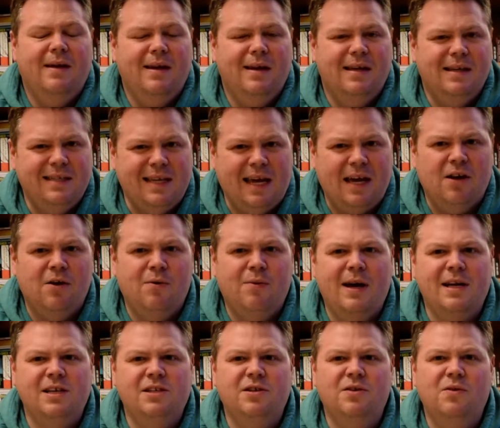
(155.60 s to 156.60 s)
Second
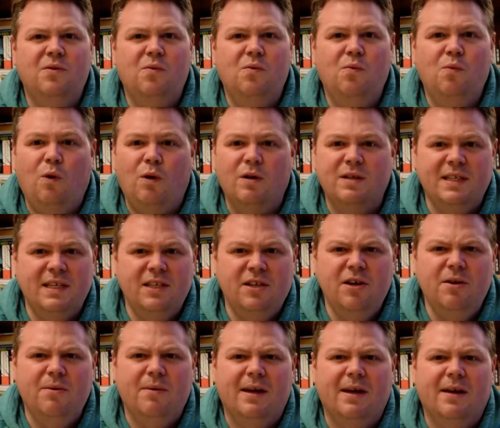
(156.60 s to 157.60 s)
question, what's he
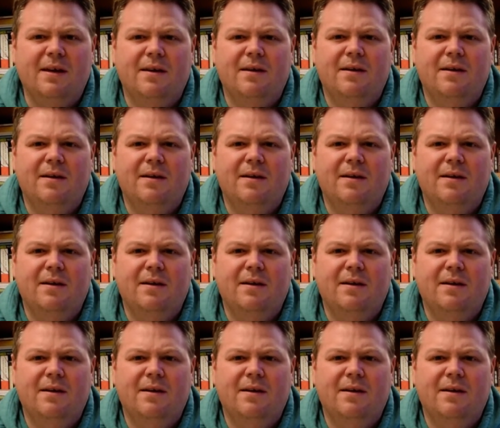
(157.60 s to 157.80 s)
doing?